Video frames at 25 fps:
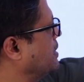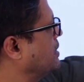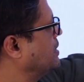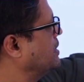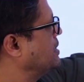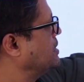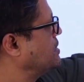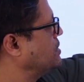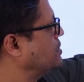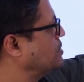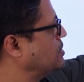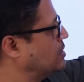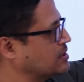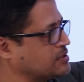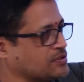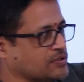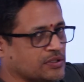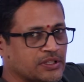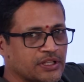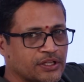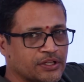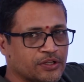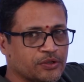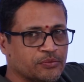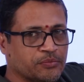this is also
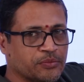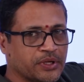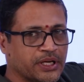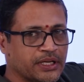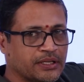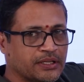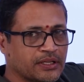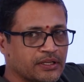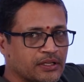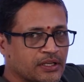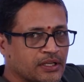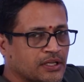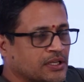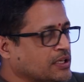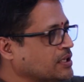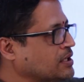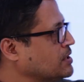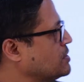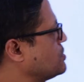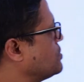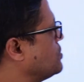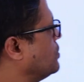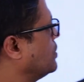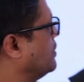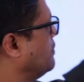in the numerator.
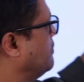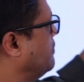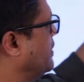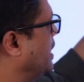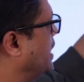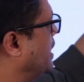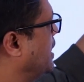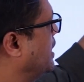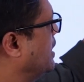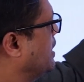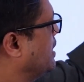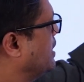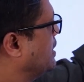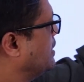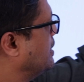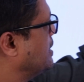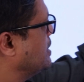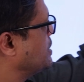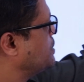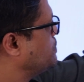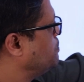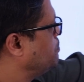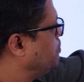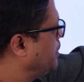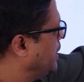So the way
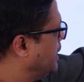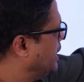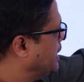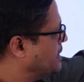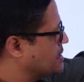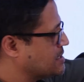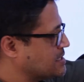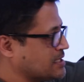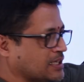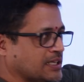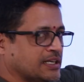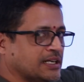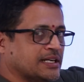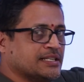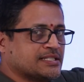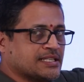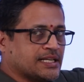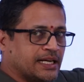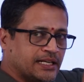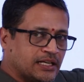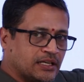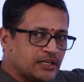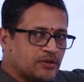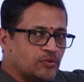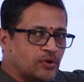the speeds
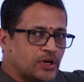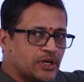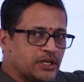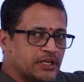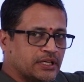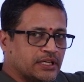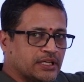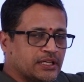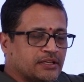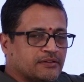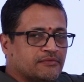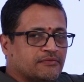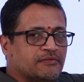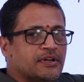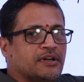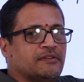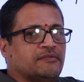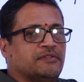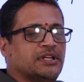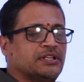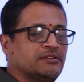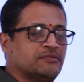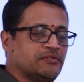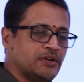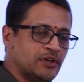decide a quantity,
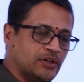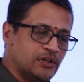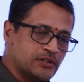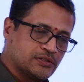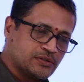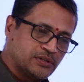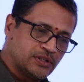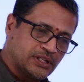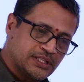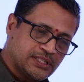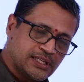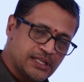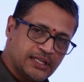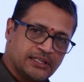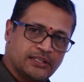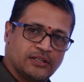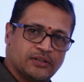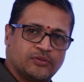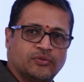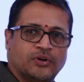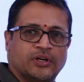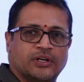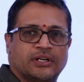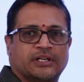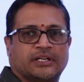wavelength will also decide
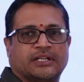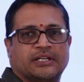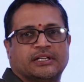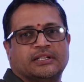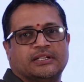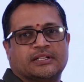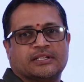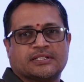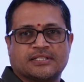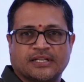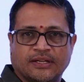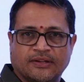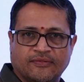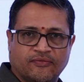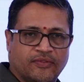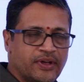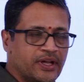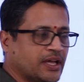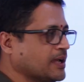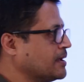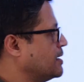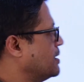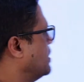the quantity in the same way.